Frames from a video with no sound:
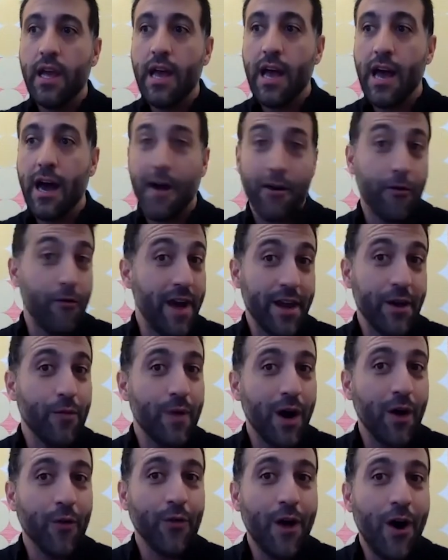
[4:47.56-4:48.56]
are already
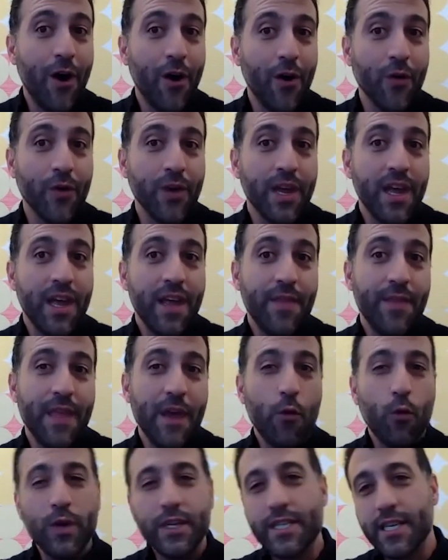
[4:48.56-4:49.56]
well known,
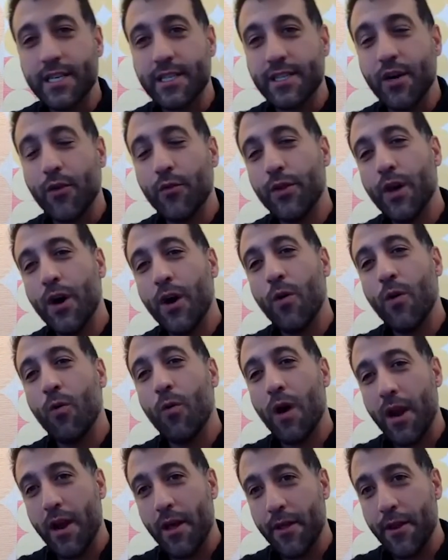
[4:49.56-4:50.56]
then we just don't know
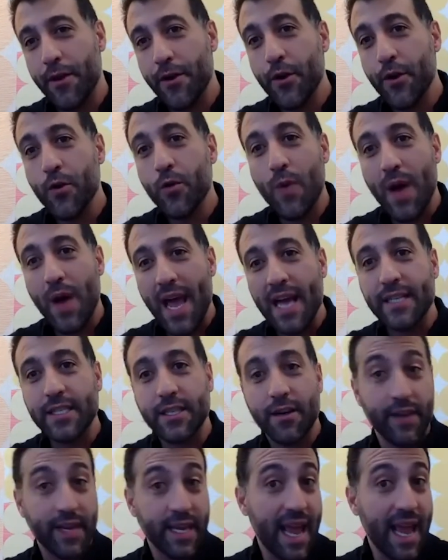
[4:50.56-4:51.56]
what are the new ways
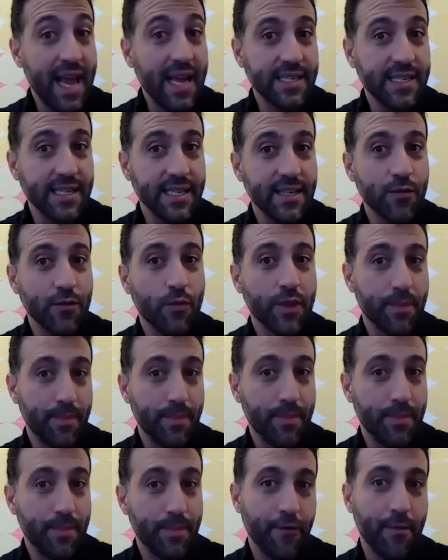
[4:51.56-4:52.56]
of engaging with
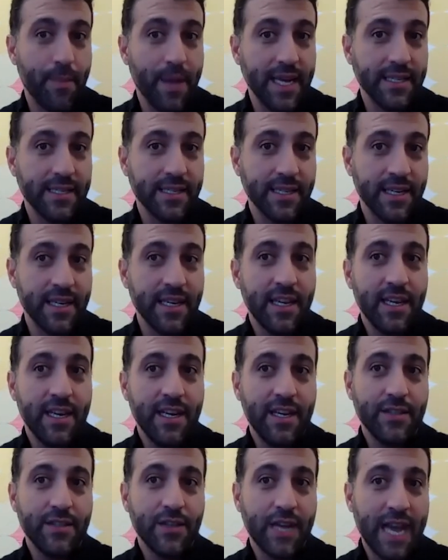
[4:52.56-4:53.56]
misinformation
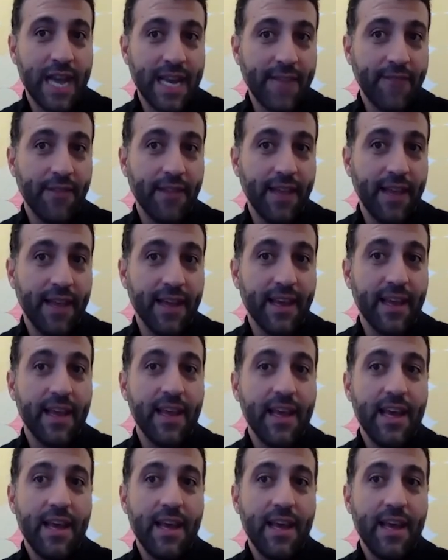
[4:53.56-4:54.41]
to kind of like